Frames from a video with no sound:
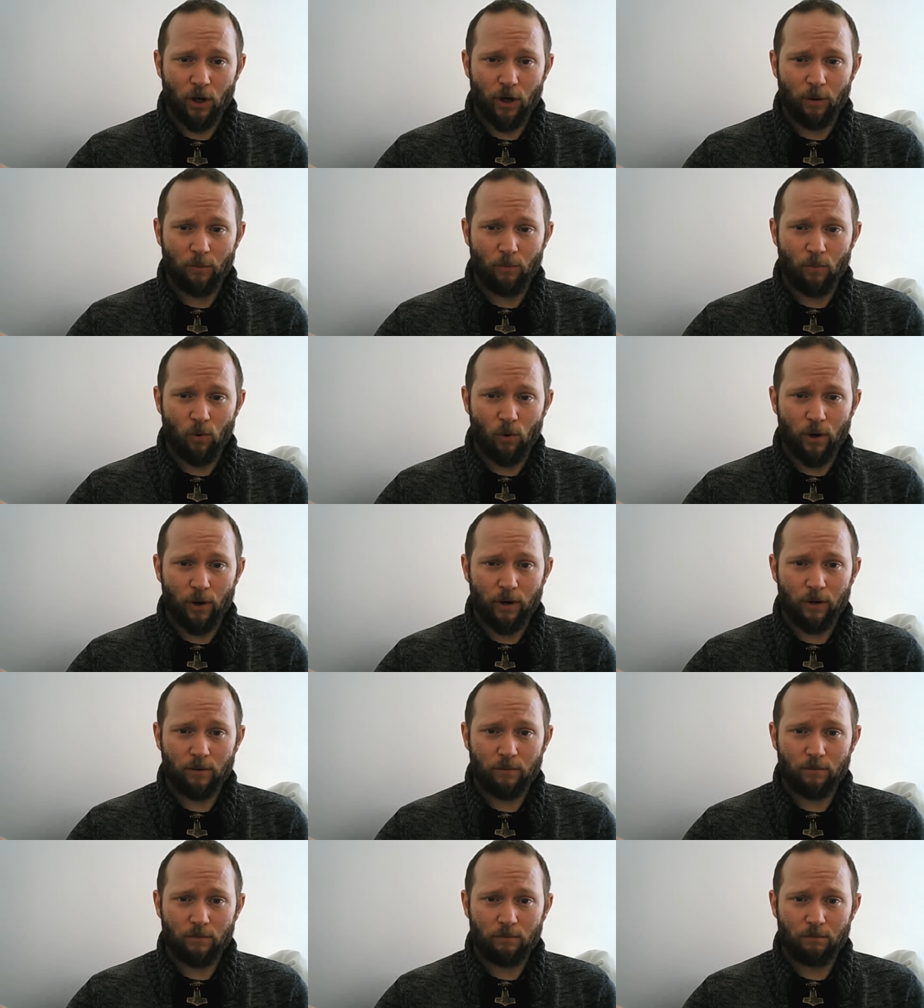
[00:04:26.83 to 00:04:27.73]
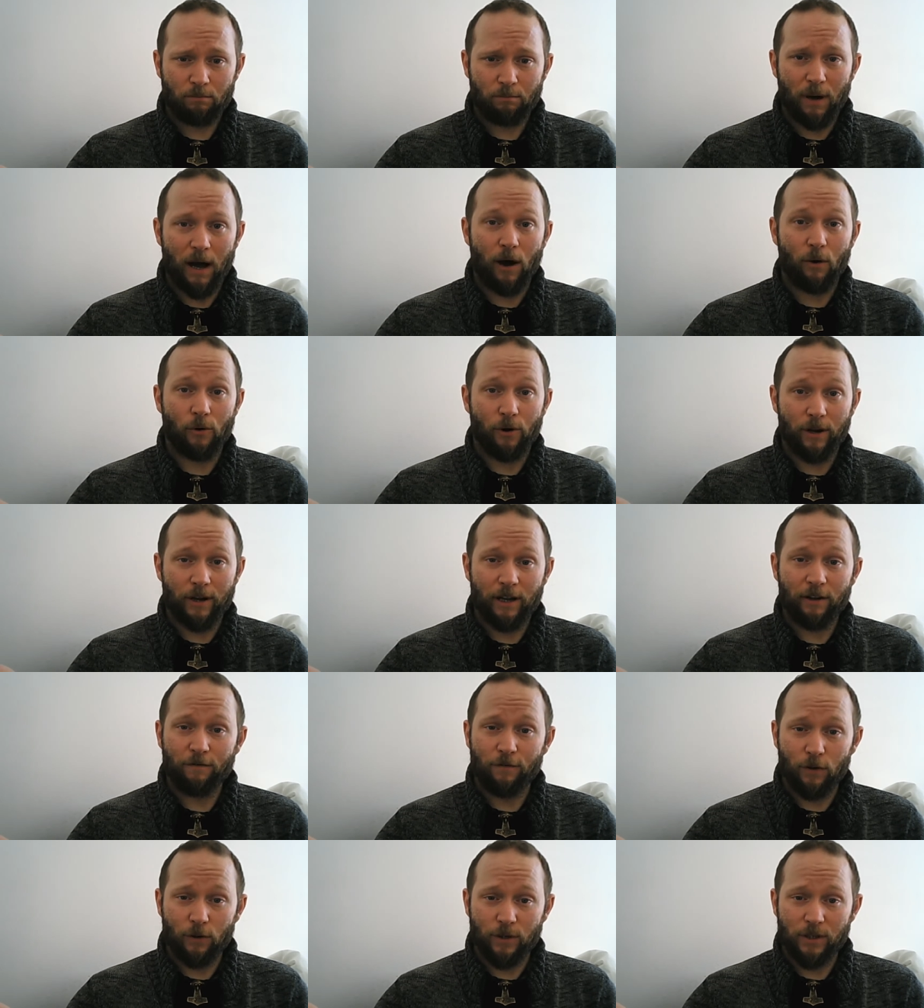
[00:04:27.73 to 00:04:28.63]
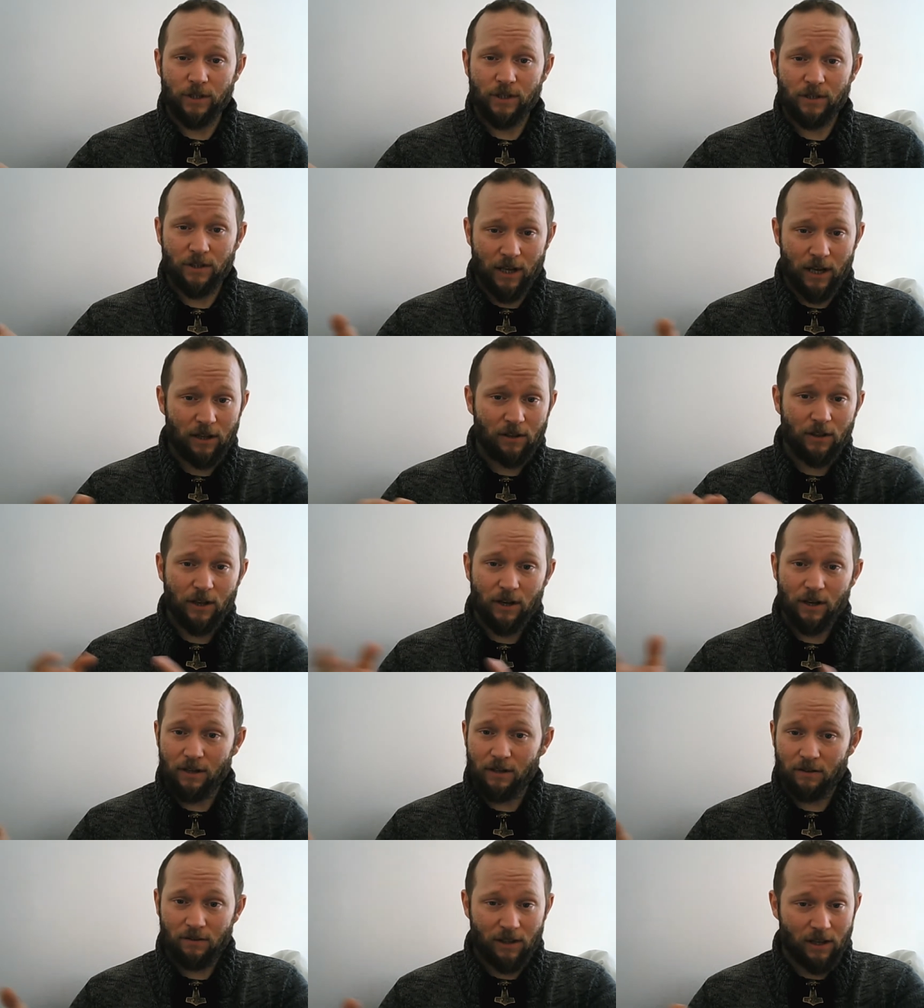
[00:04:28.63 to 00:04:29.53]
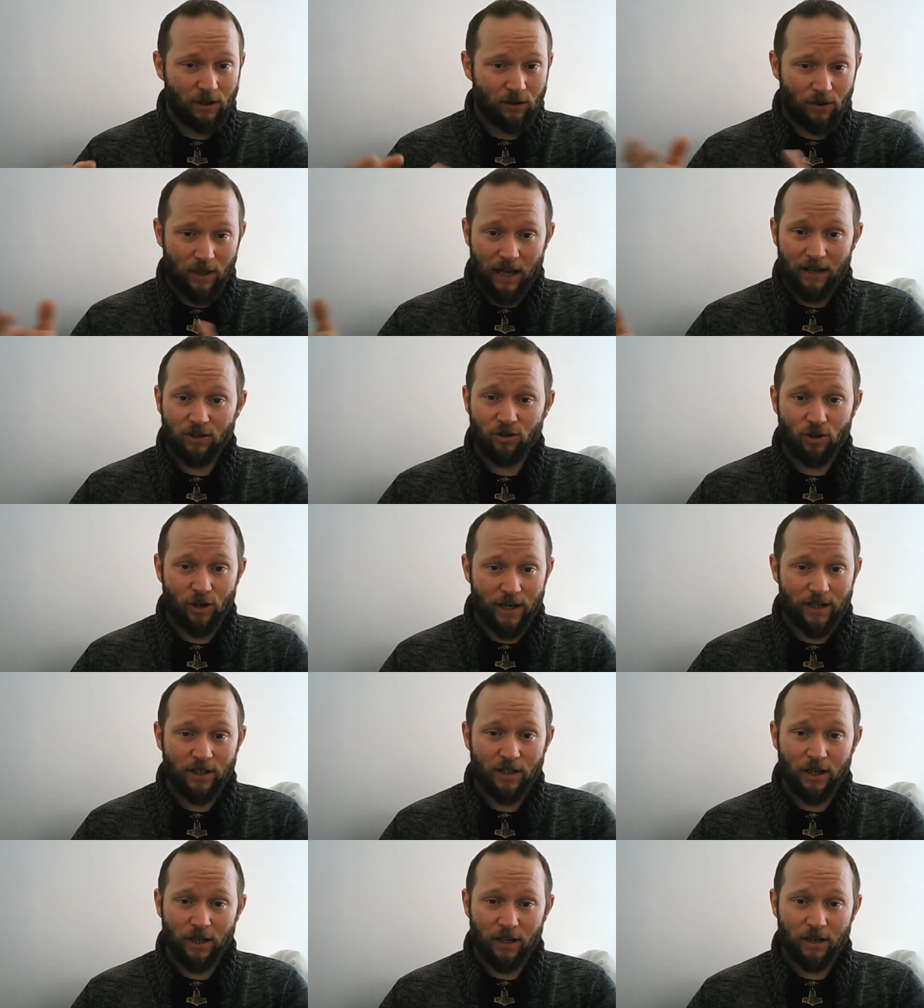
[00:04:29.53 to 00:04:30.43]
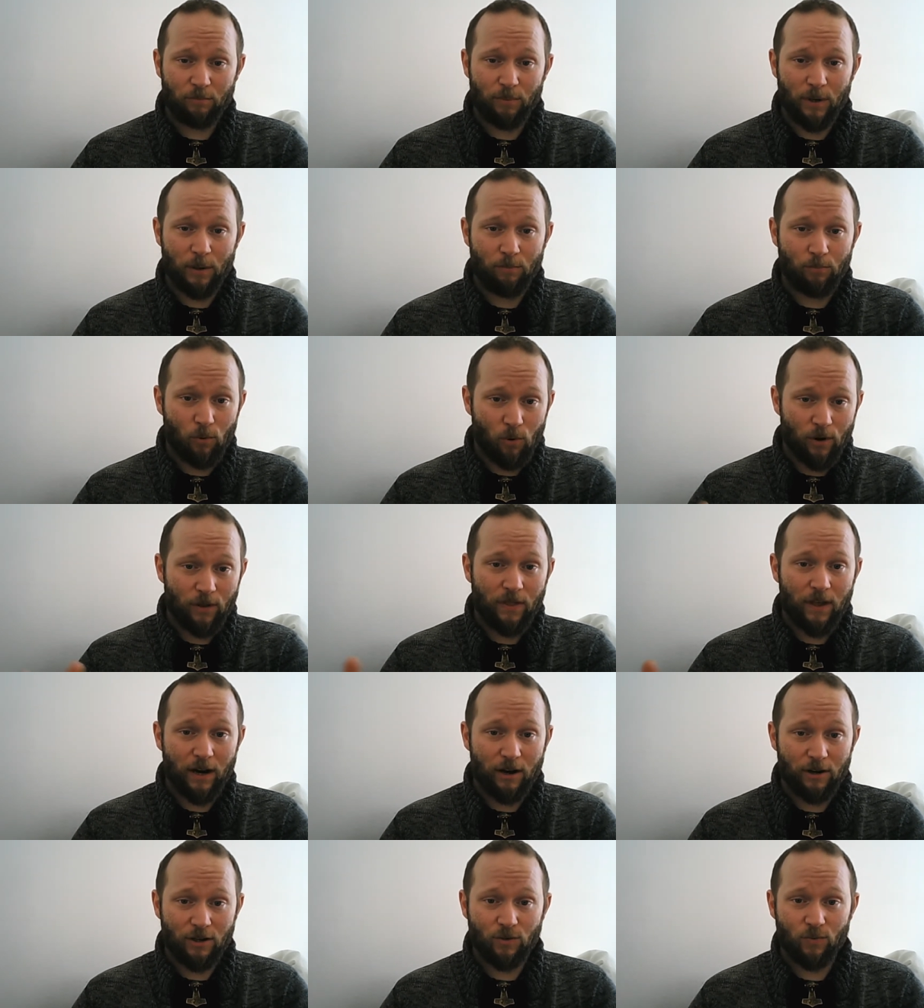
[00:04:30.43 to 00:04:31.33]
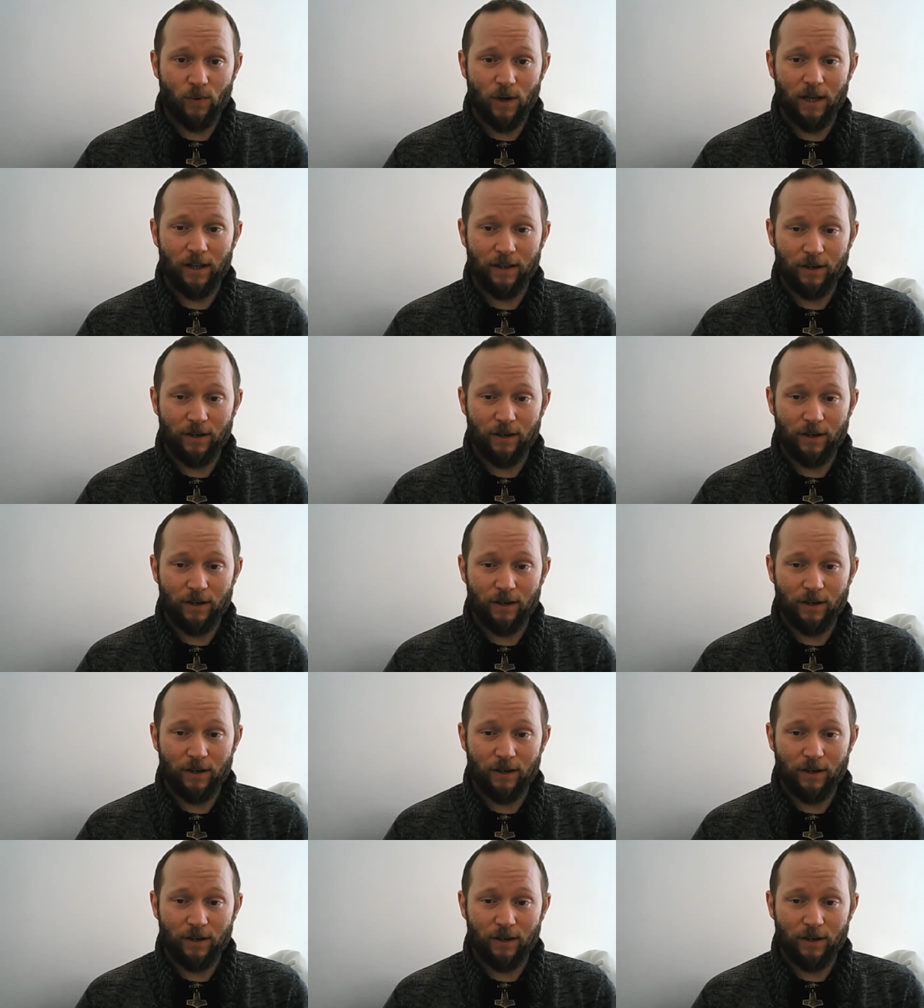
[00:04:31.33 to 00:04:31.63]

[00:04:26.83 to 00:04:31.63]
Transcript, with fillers: more power and influence, they'll, they'll, that that trend's going to be born there as well.